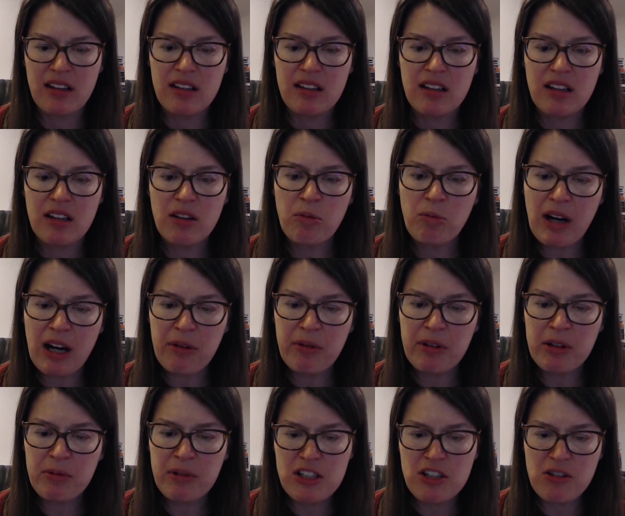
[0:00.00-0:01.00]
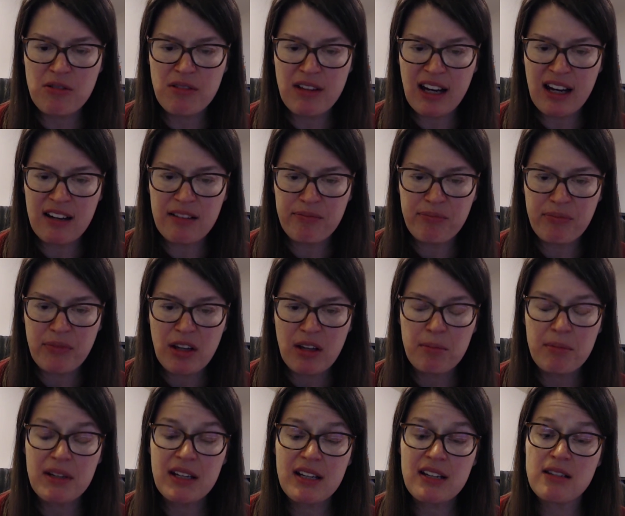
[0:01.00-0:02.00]
And why would we do that?
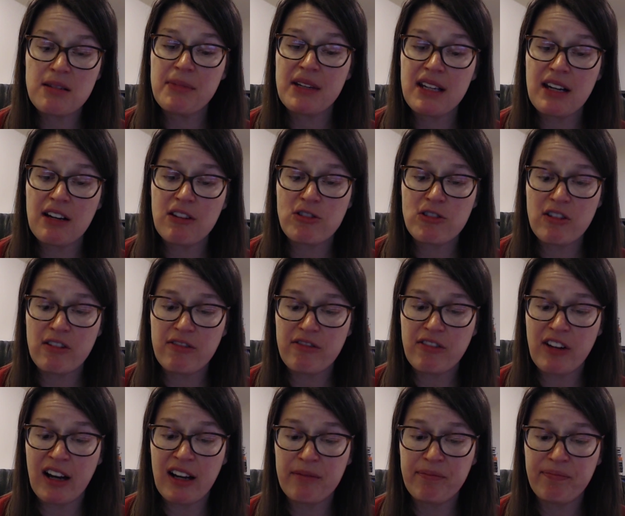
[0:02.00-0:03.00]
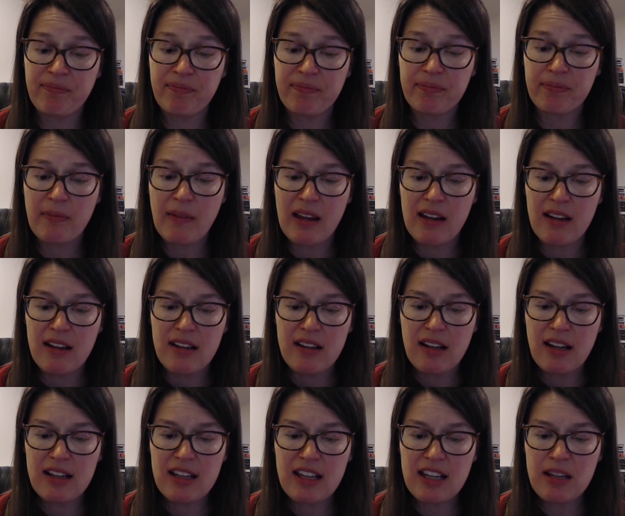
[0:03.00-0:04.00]
Because Miguel's our friend.
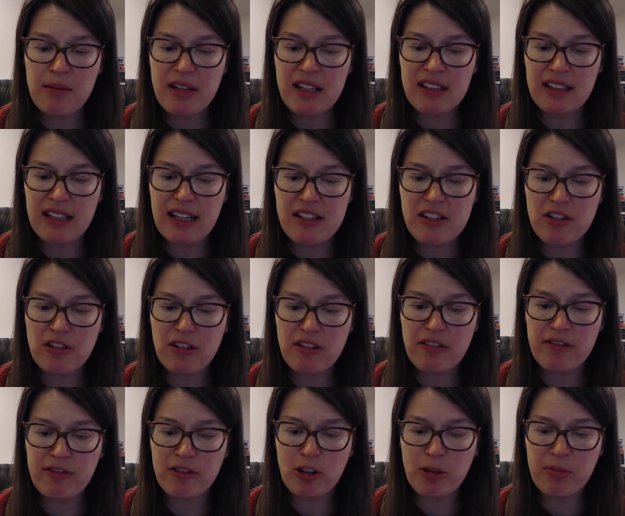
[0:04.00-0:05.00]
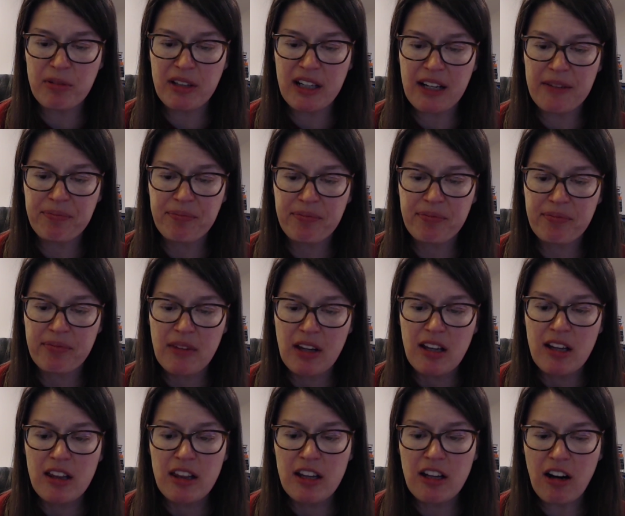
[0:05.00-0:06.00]
Akemi glanced at her floor plan.
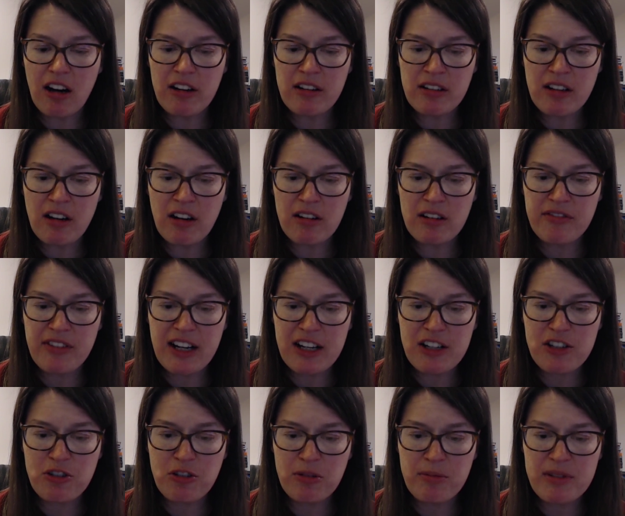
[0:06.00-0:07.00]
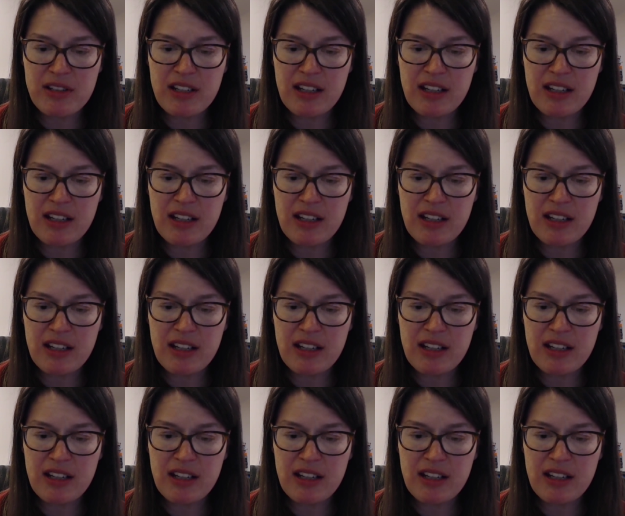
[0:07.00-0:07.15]
The art and artifacts room is on